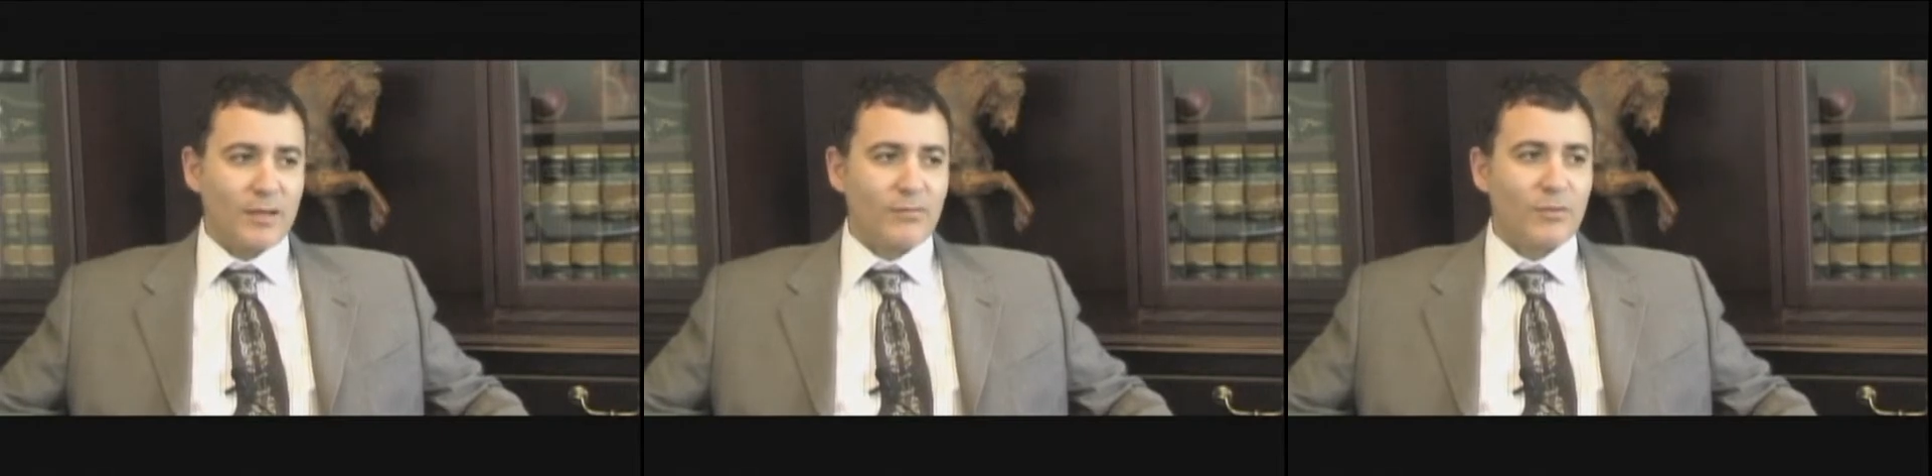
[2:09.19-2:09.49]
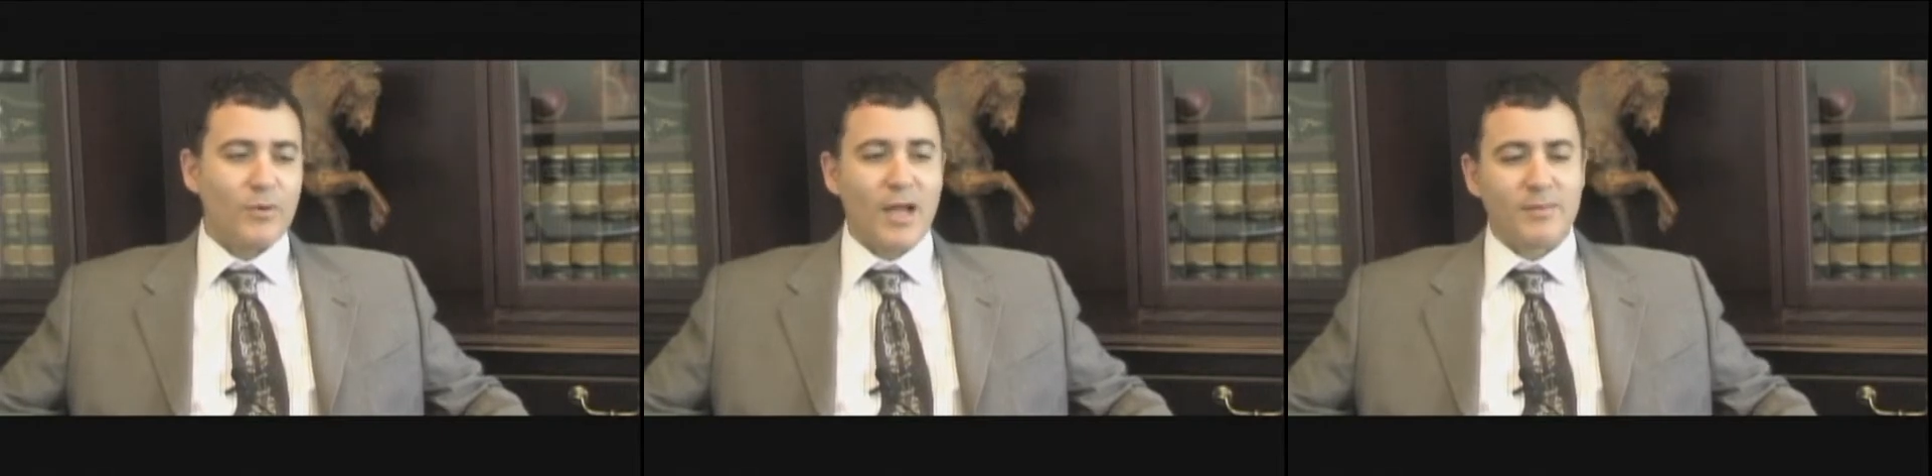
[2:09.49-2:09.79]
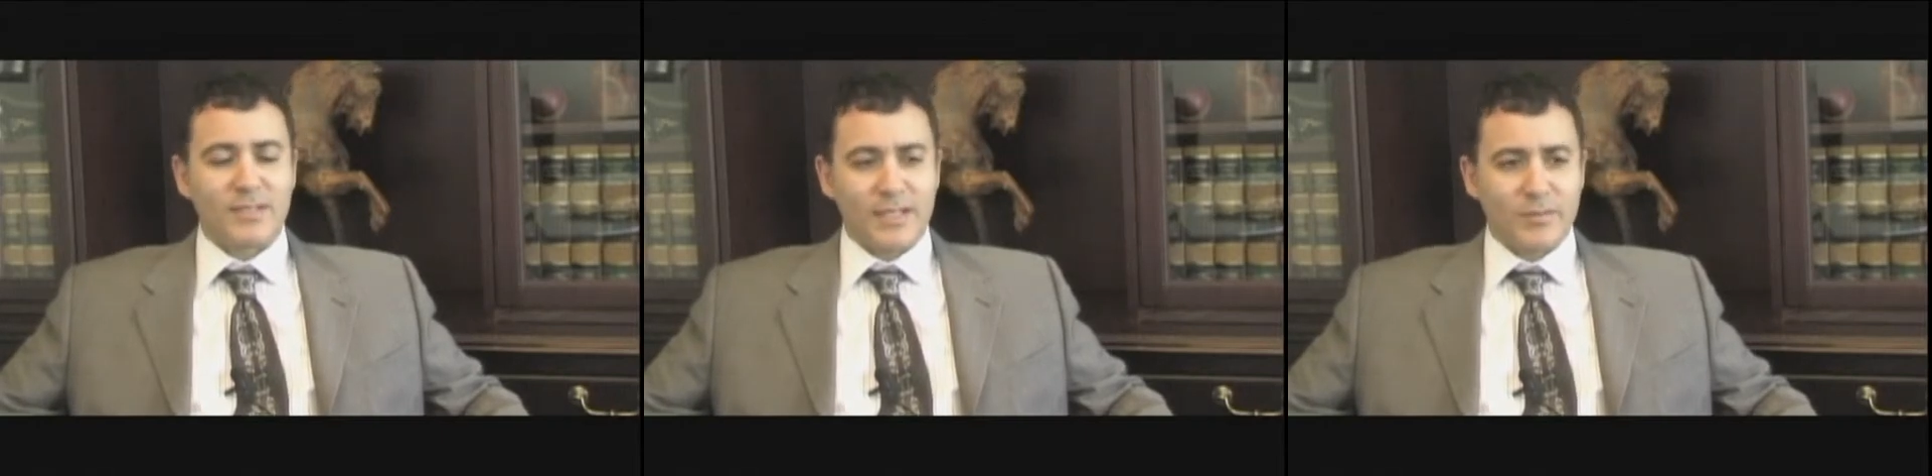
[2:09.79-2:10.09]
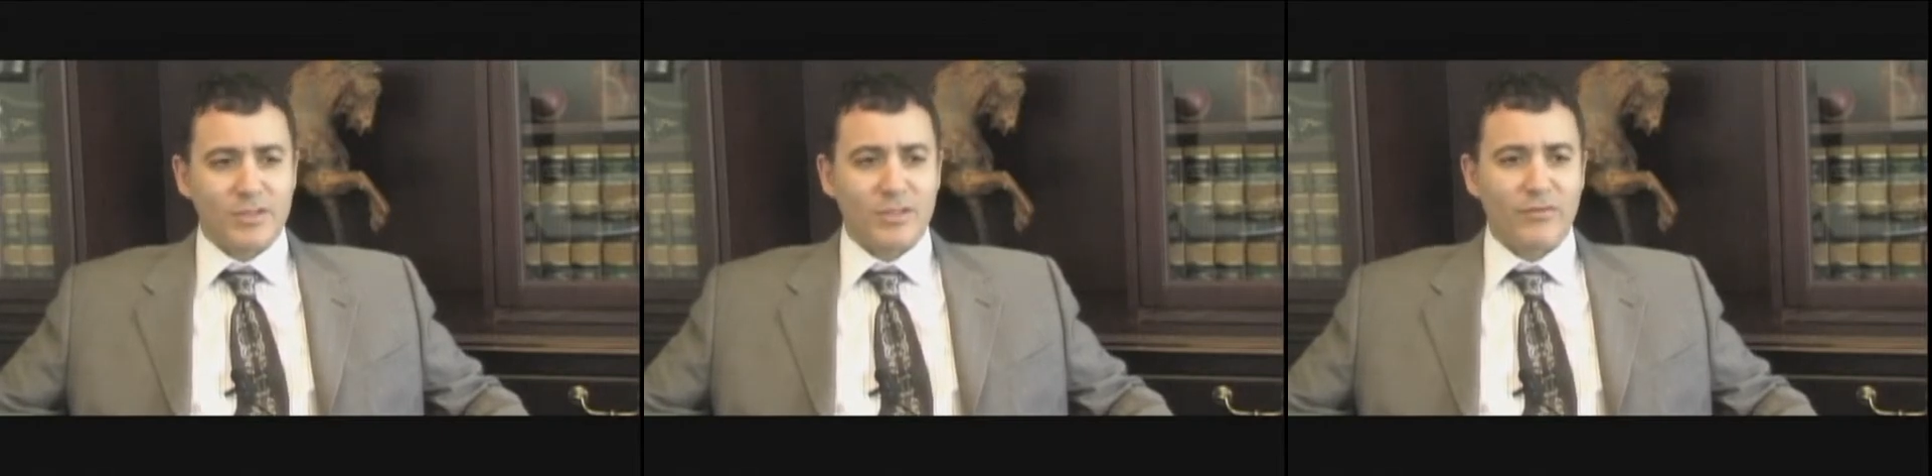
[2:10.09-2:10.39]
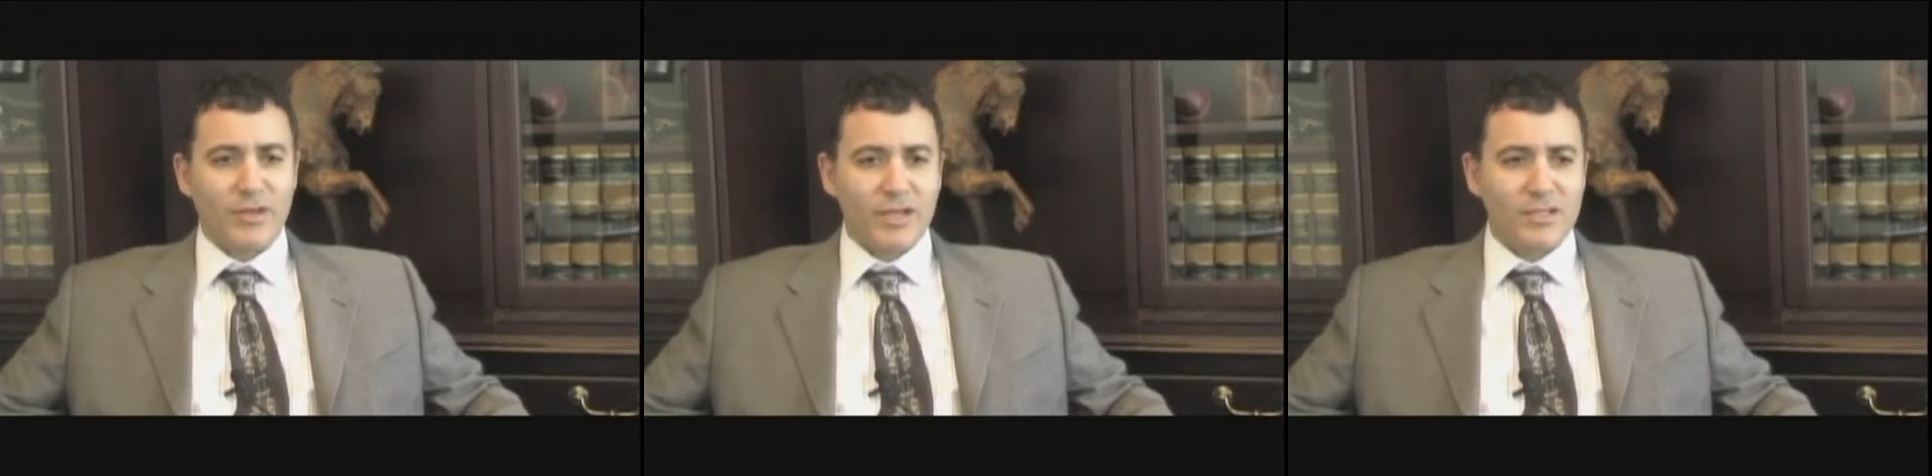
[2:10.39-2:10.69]
for perhaps a labor
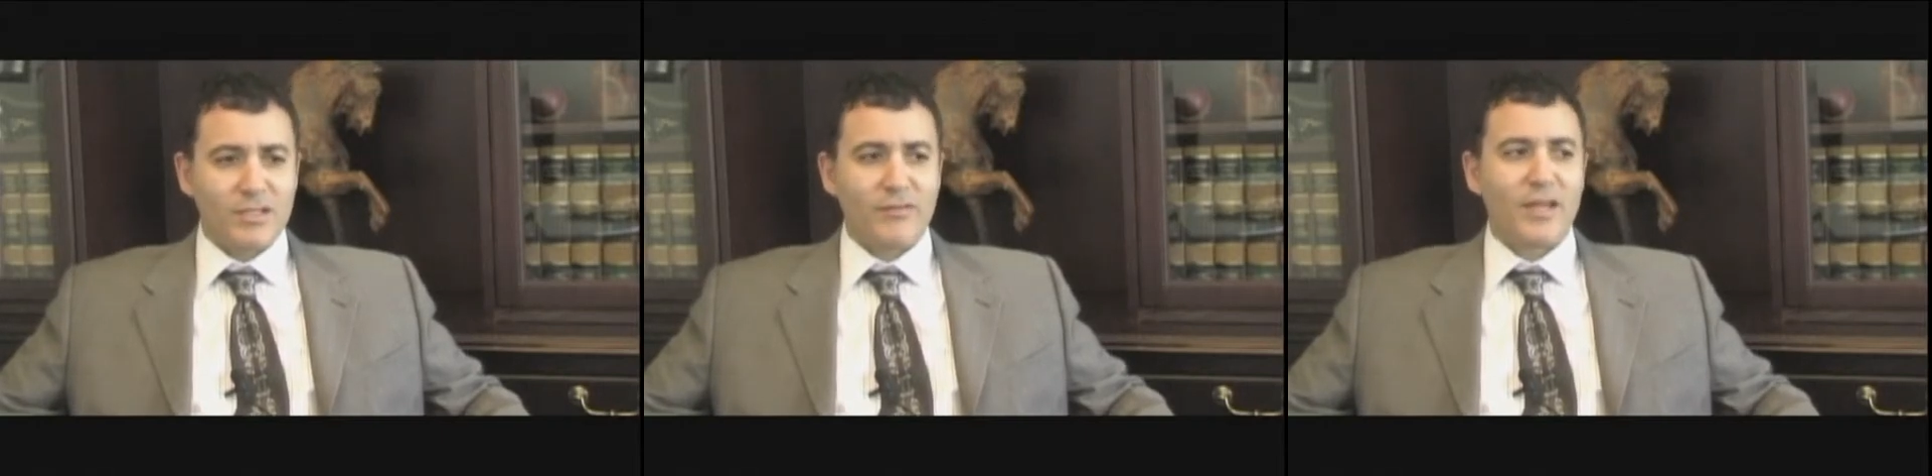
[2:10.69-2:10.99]
certification if